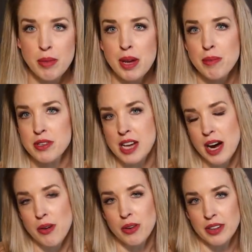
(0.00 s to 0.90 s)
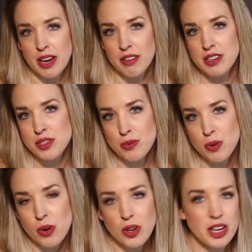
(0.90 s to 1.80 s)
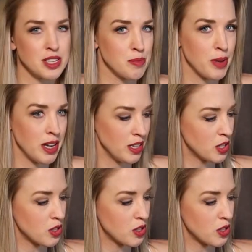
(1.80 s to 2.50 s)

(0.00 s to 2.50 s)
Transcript: Paper towel. Now this roll has been